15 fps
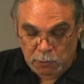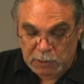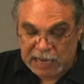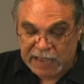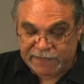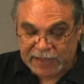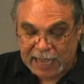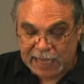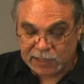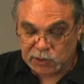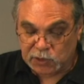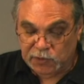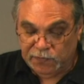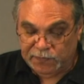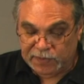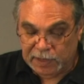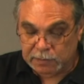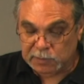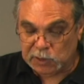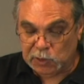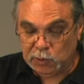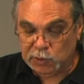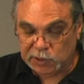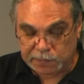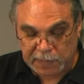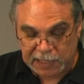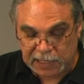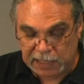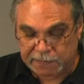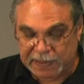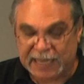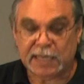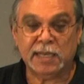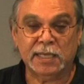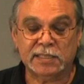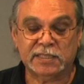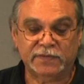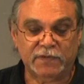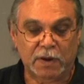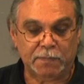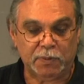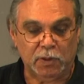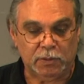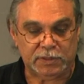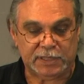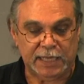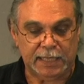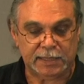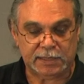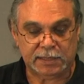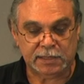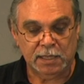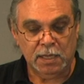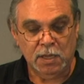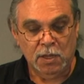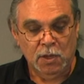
We have had 2 films lose money because of our protests.